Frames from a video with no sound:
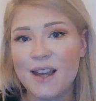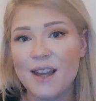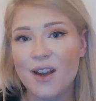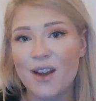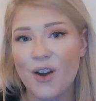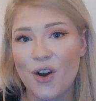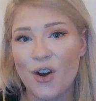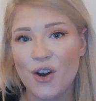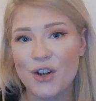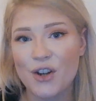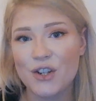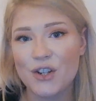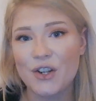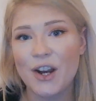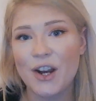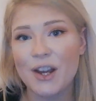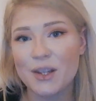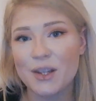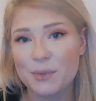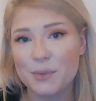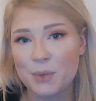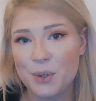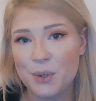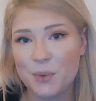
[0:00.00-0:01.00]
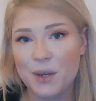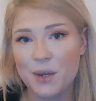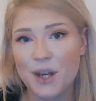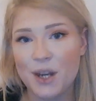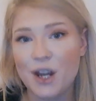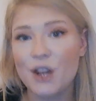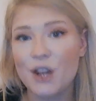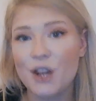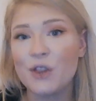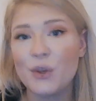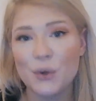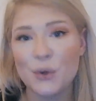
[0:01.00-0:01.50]
and contrast
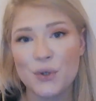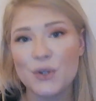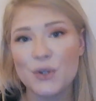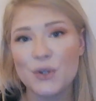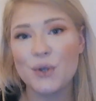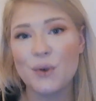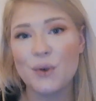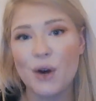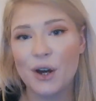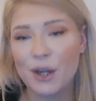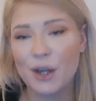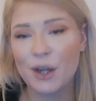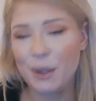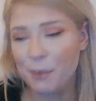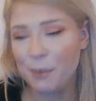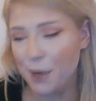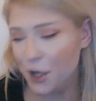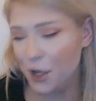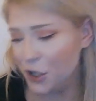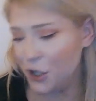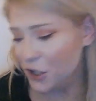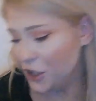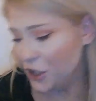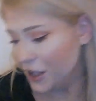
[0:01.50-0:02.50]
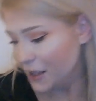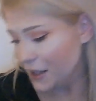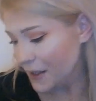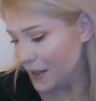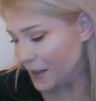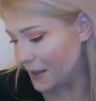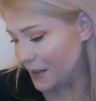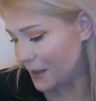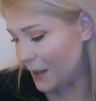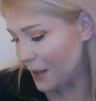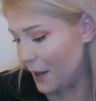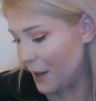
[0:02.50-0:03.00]
between those two
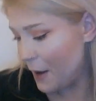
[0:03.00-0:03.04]
occupations.